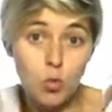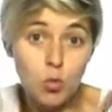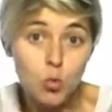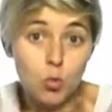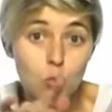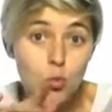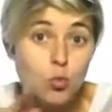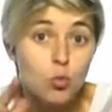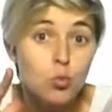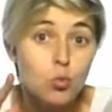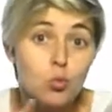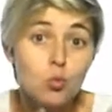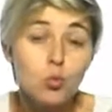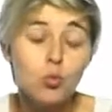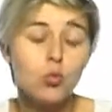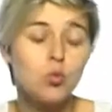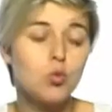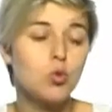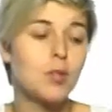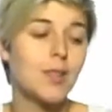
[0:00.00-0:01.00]
But what is
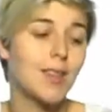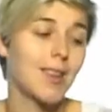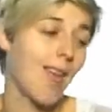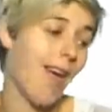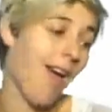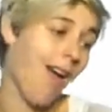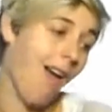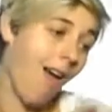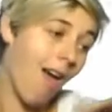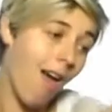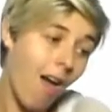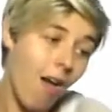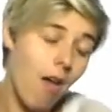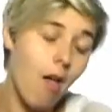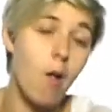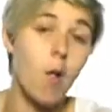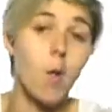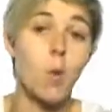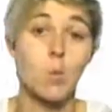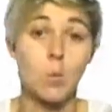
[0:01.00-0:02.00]
important is
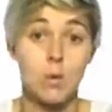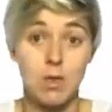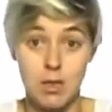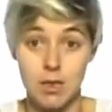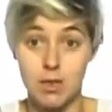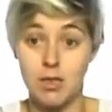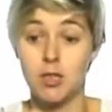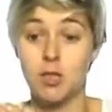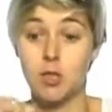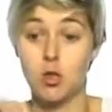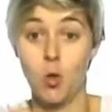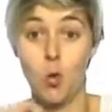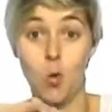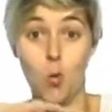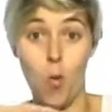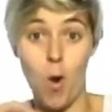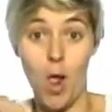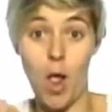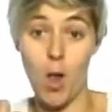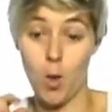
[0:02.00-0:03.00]
that they gain strong
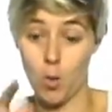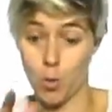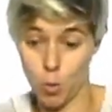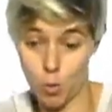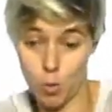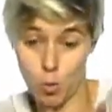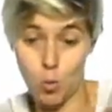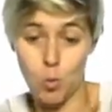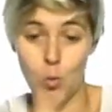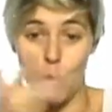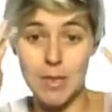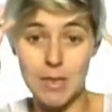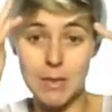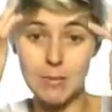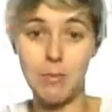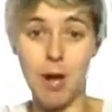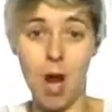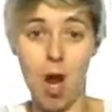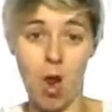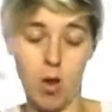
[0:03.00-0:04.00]
skills by
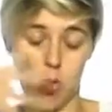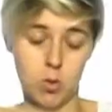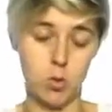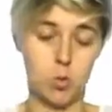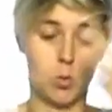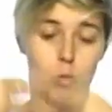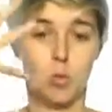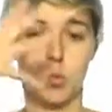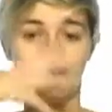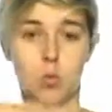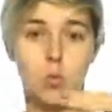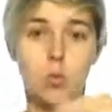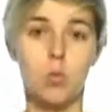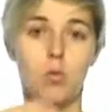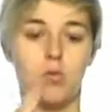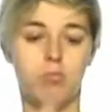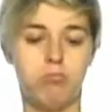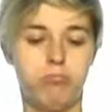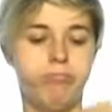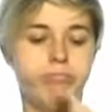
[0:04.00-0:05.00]
working both on
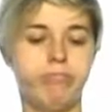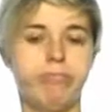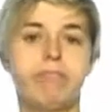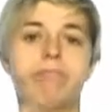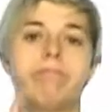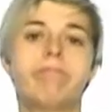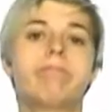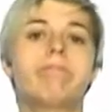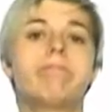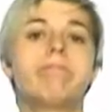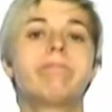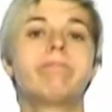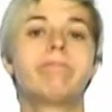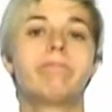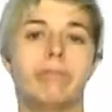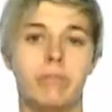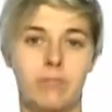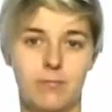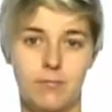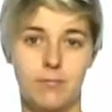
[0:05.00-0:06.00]
the field and
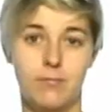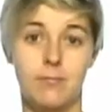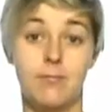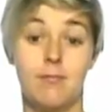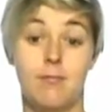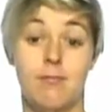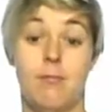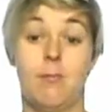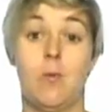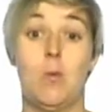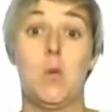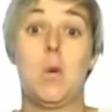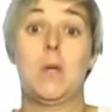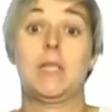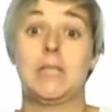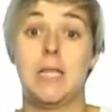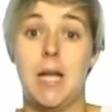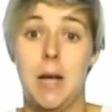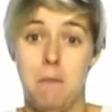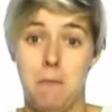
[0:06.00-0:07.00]
in the relay center.
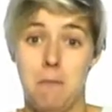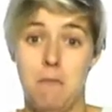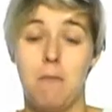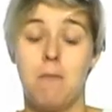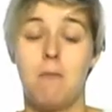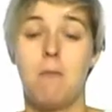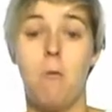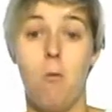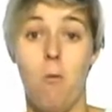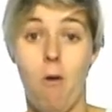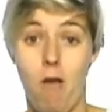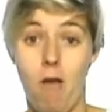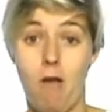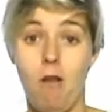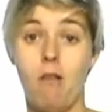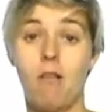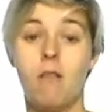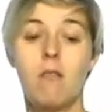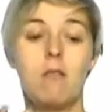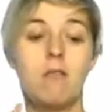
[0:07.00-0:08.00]

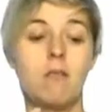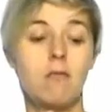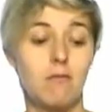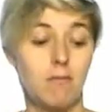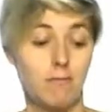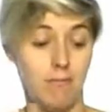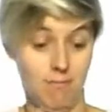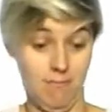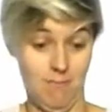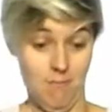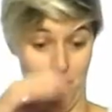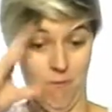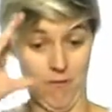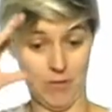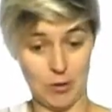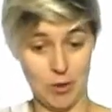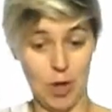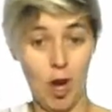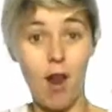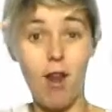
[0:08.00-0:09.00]
Third issue
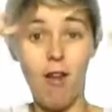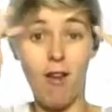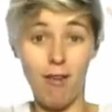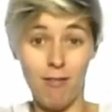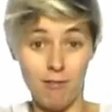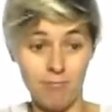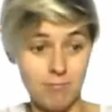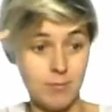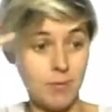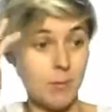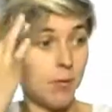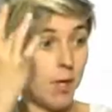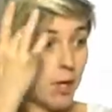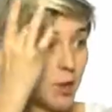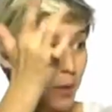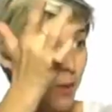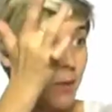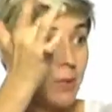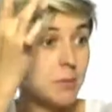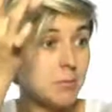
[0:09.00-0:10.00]
is to improve the
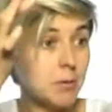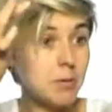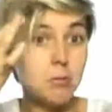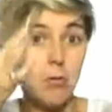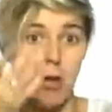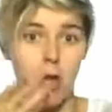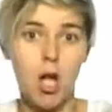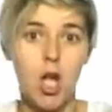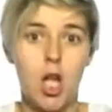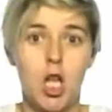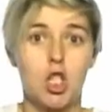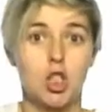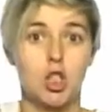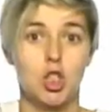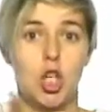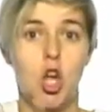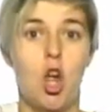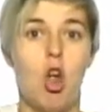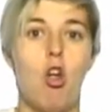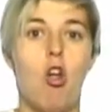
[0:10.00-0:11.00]
standards of the
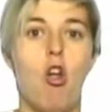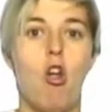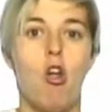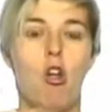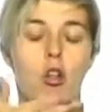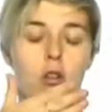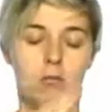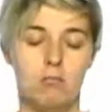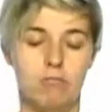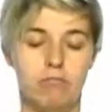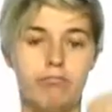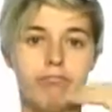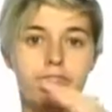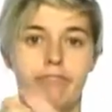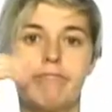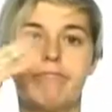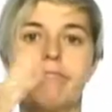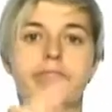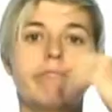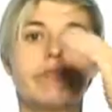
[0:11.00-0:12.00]
professions by
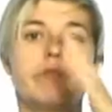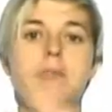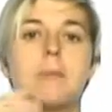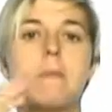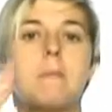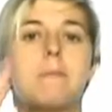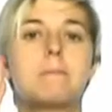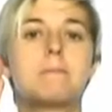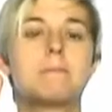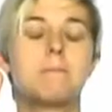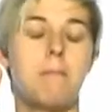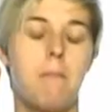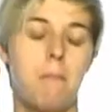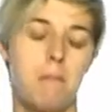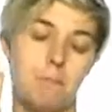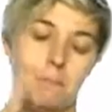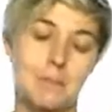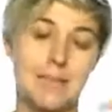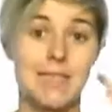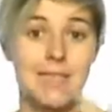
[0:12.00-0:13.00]
sharing those
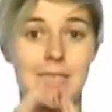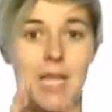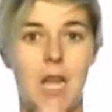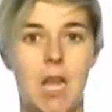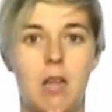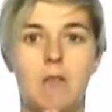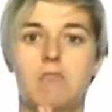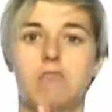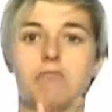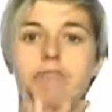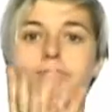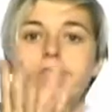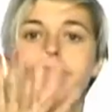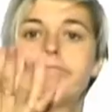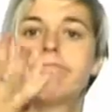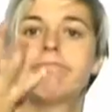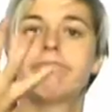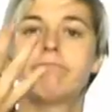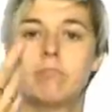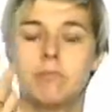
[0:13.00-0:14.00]
skills and competence
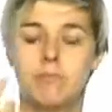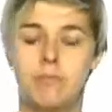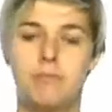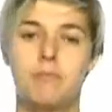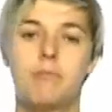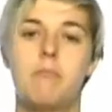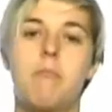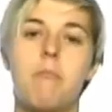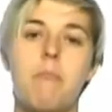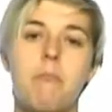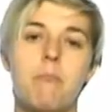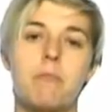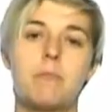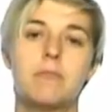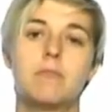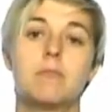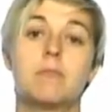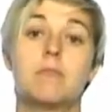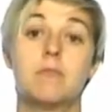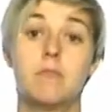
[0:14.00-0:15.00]
between
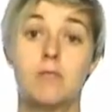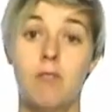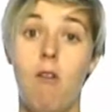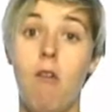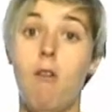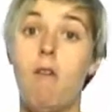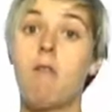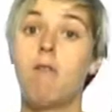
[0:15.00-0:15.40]
professionals.